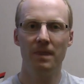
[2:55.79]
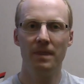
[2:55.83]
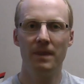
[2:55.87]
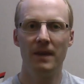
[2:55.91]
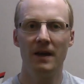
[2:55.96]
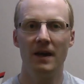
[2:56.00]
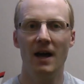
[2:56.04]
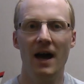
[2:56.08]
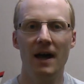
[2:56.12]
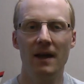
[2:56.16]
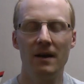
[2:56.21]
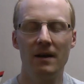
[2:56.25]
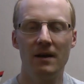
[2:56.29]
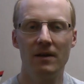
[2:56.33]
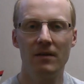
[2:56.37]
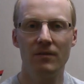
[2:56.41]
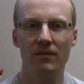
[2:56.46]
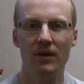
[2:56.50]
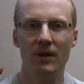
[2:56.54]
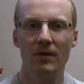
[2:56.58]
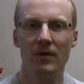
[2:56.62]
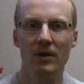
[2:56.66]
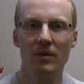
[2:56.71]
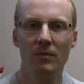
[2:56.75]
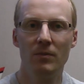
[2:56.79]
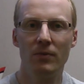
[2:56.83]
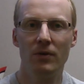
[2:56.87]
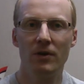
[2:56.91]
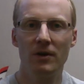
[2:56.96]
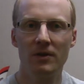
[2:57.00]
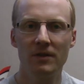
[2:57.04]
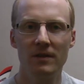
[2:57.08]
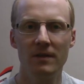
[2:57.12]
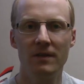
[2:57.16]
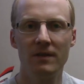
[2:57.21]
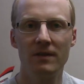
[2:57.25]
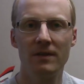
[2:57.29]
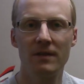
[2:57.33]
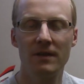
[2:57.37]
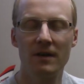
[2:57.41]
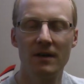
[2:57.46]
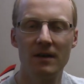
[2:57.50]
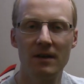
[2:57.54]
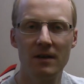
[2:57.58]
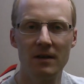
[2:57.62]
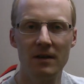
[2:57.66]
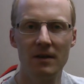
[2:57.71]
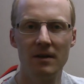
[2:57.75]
the other very important uh,